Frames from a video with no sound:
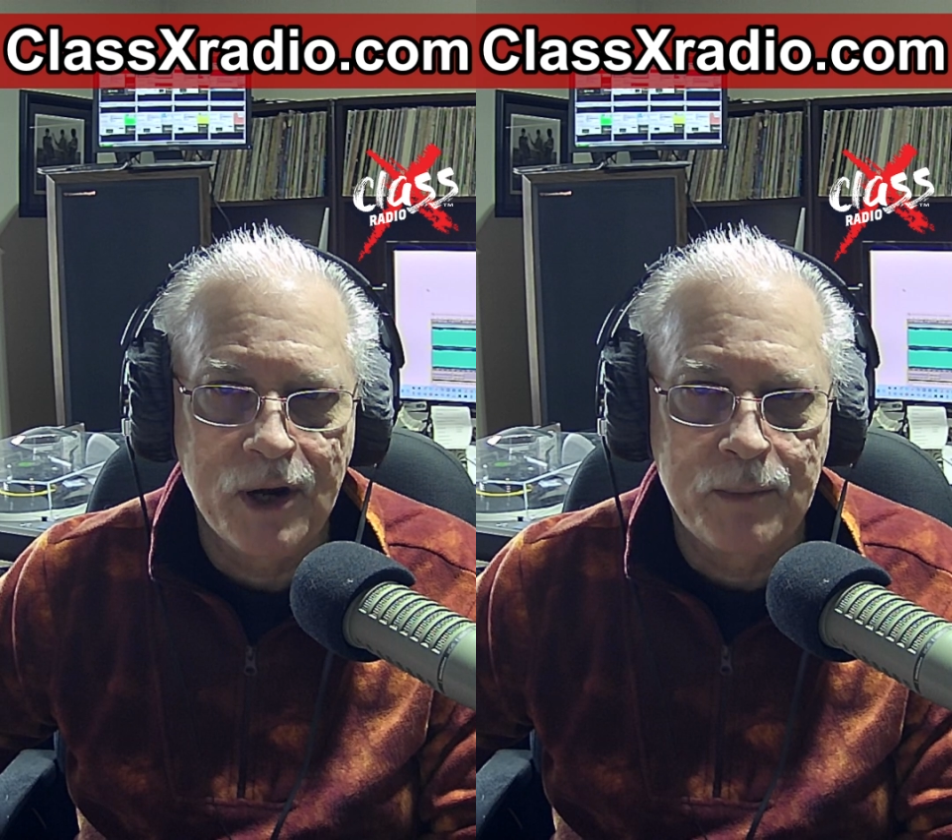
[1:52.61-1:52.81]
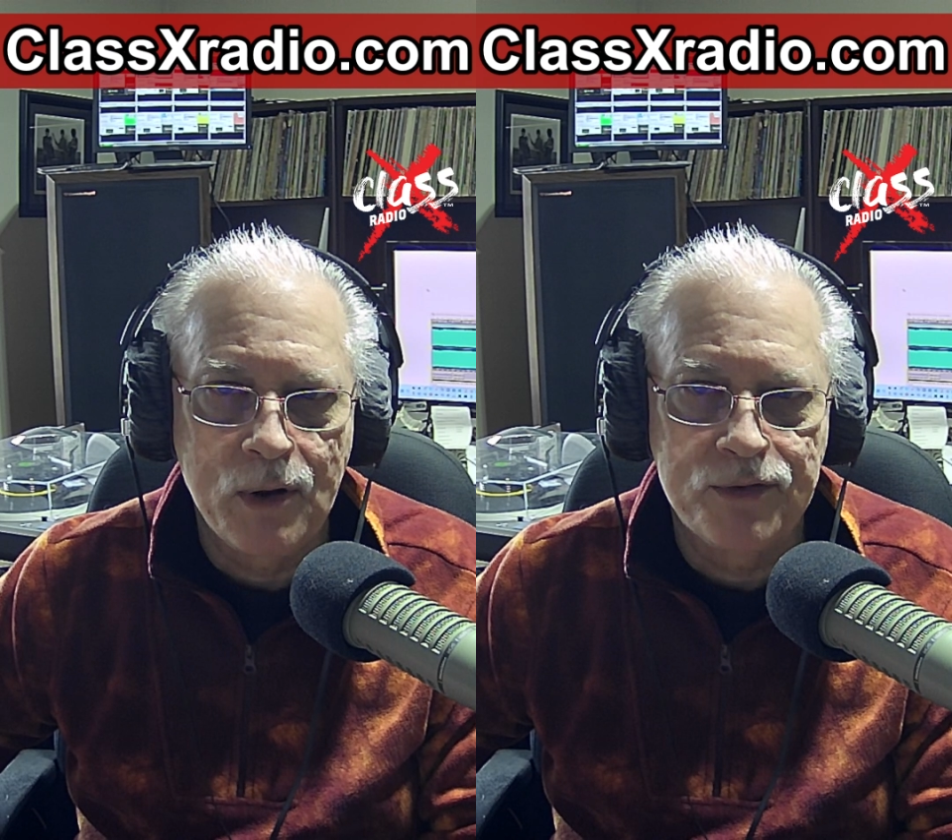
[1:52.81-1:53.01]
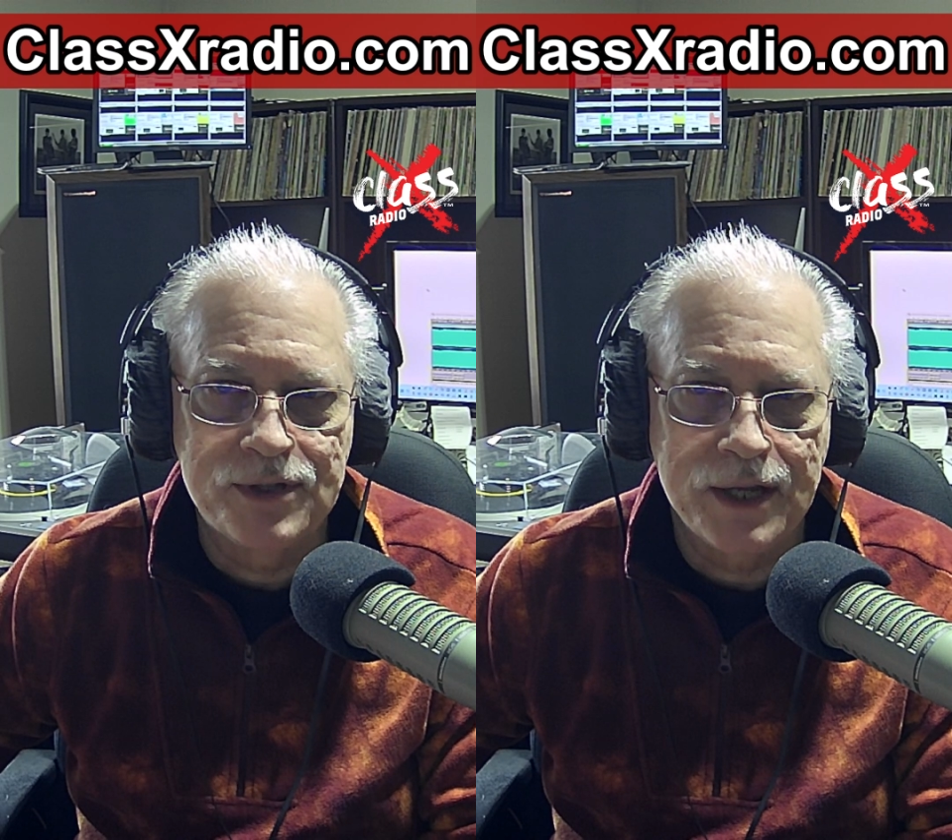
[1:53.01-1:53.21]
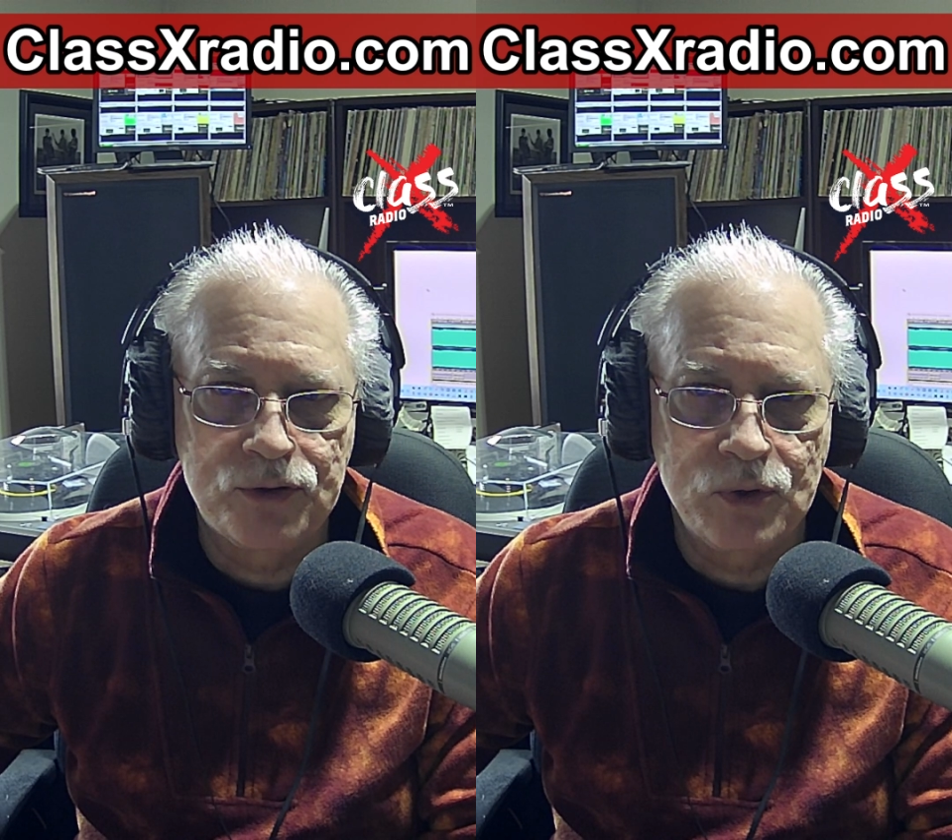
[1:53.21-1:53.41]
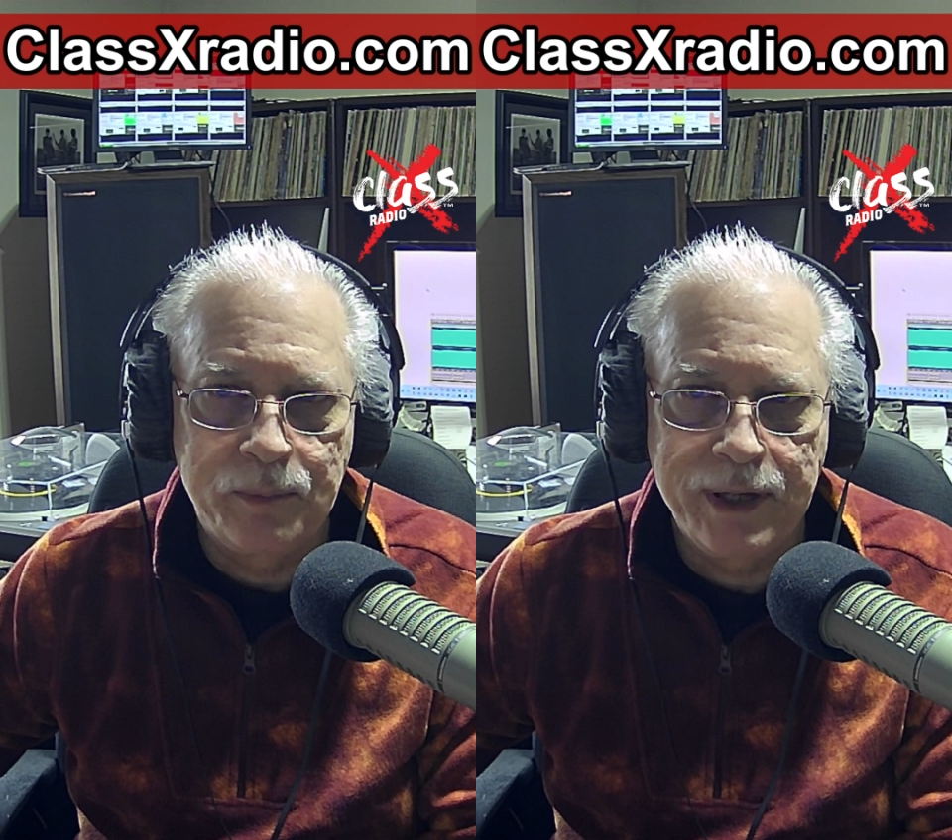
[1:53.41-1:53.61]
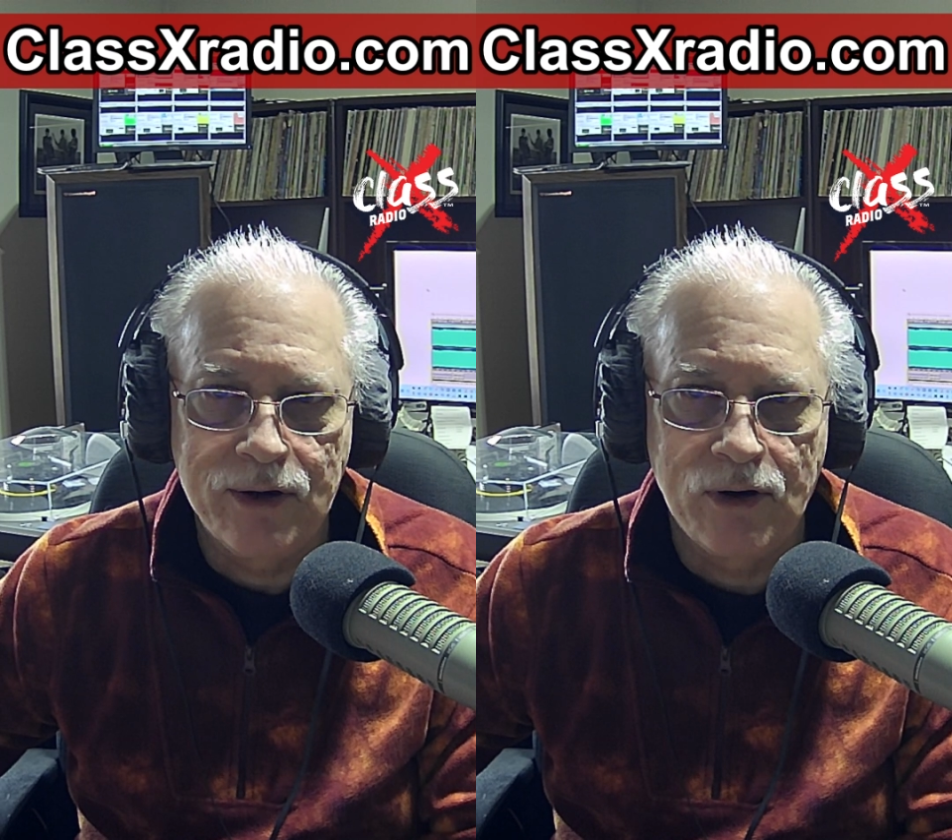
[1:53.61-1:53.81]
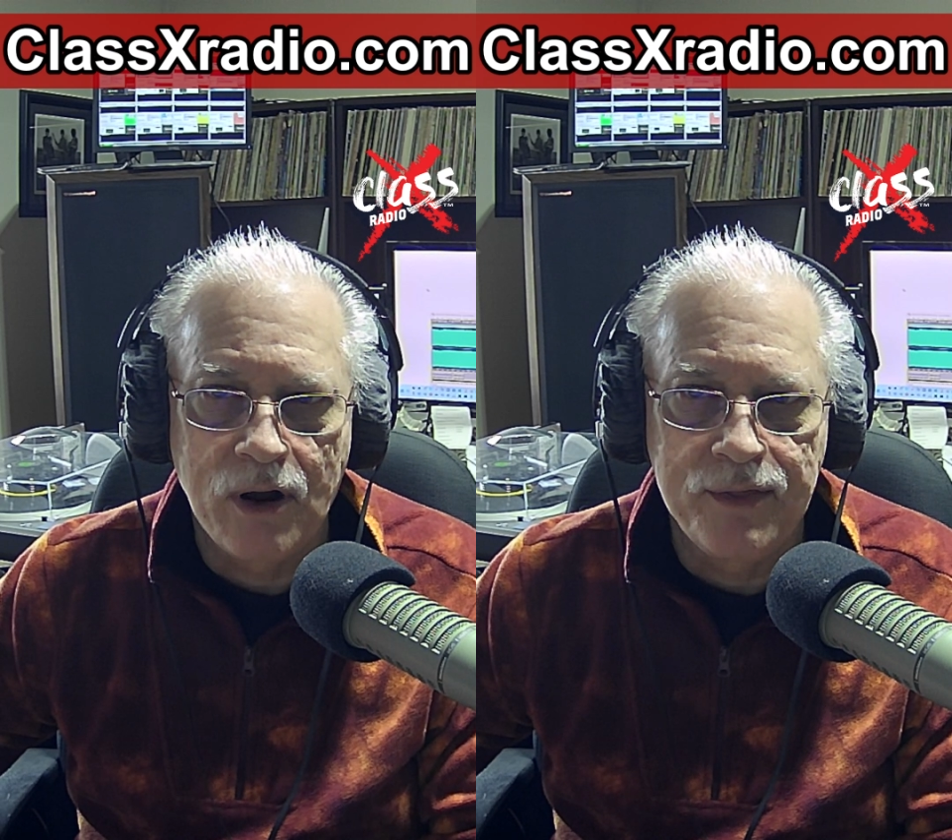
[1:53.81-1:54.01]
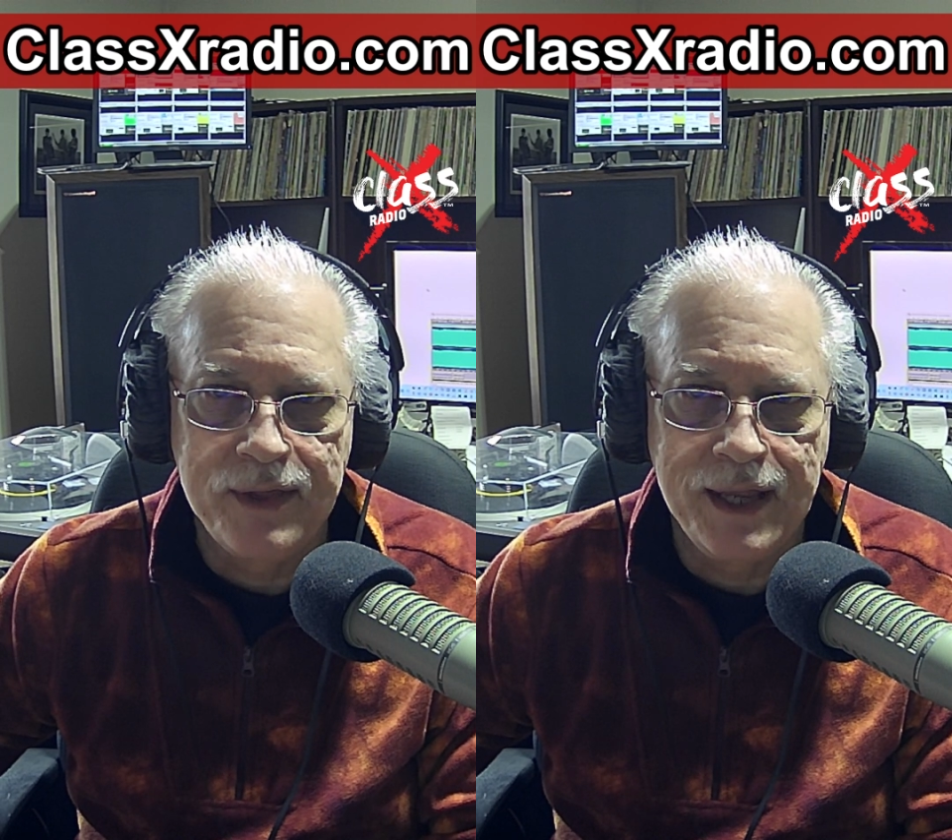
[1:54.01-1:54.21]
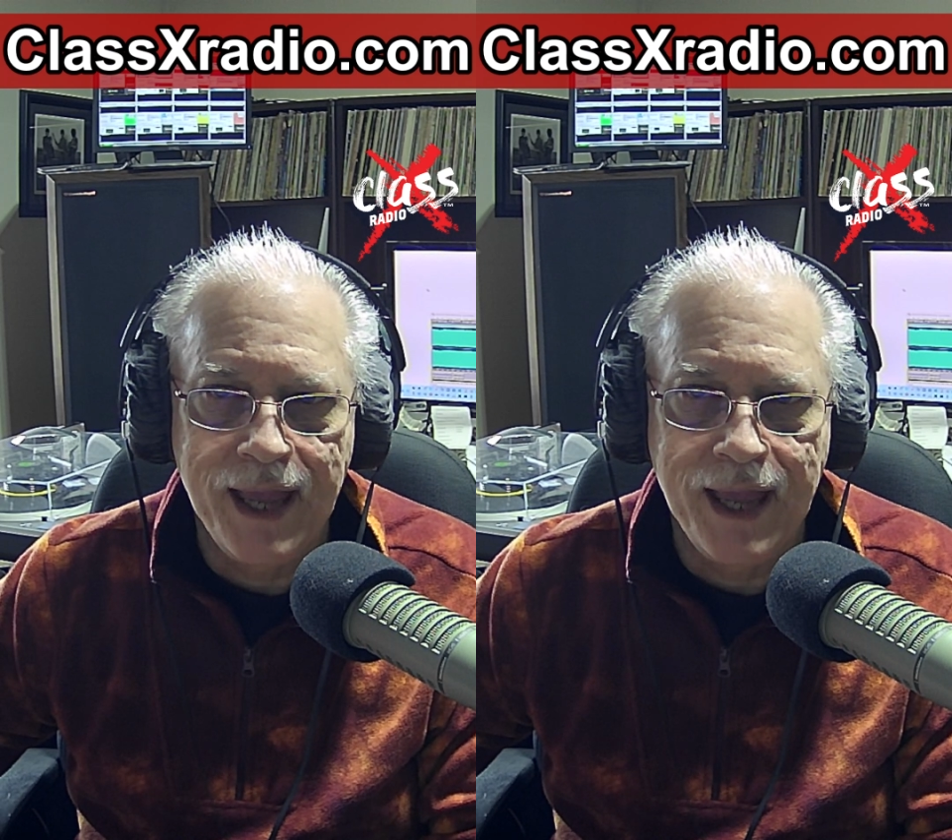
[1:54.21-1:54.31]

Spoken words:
are both set to appear on the